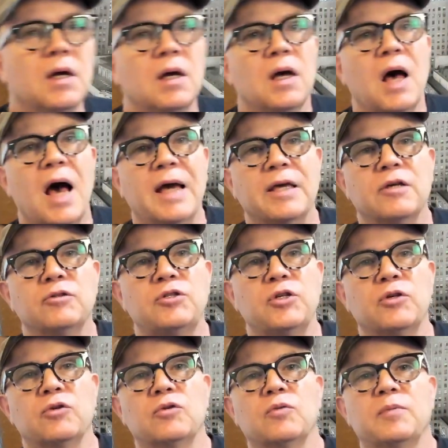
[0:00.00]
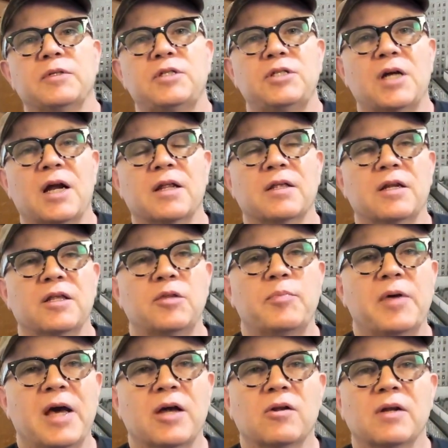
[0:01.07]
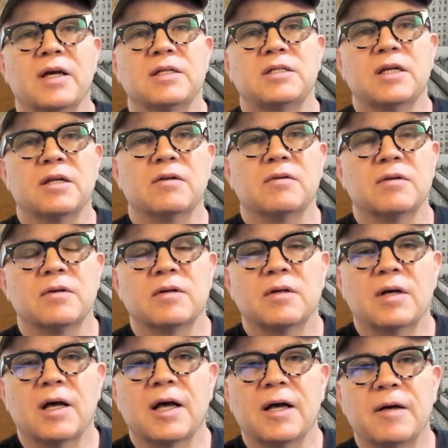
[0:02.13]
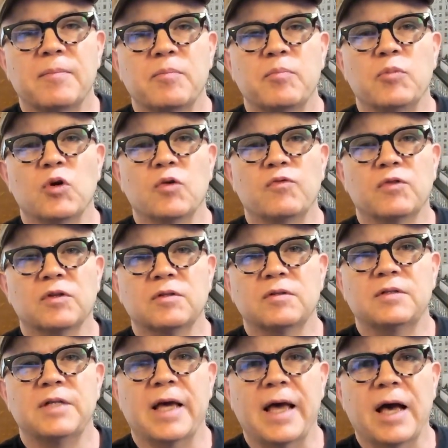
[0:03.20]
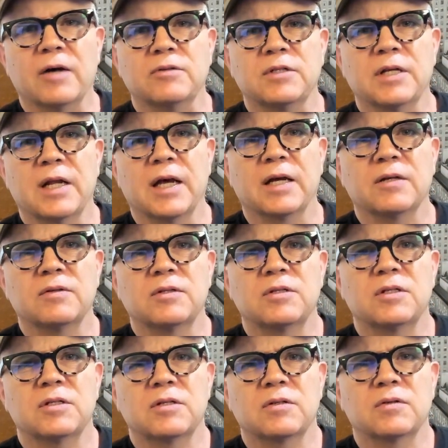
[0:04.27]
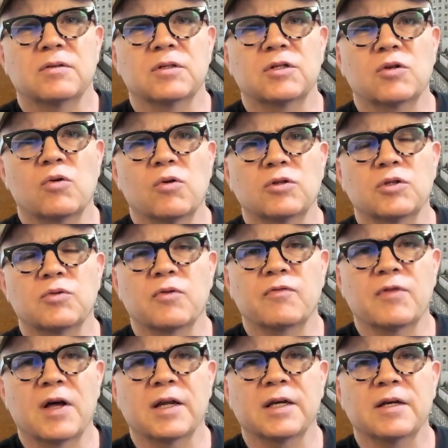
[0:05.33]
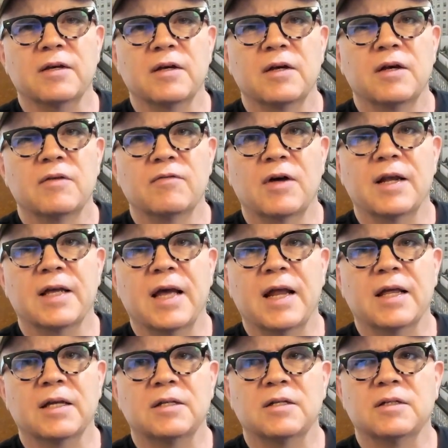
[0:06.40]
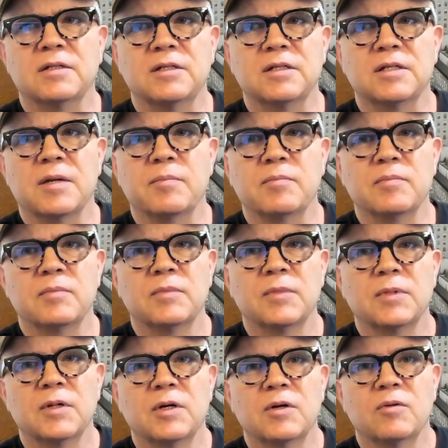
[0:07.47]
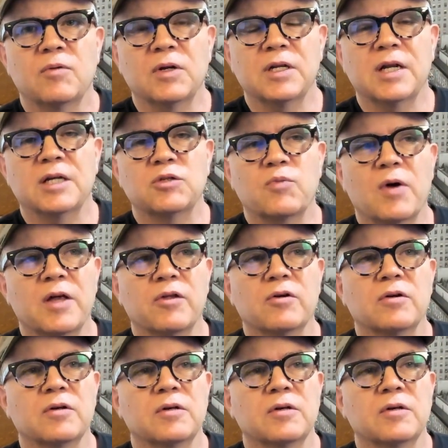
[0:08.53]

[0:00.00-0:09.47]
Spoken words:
Hi YouTube, it's Jonathan at the piano lesson. Beautiful day out today. It's just gorgeous. We're finally getting to some really nice weather.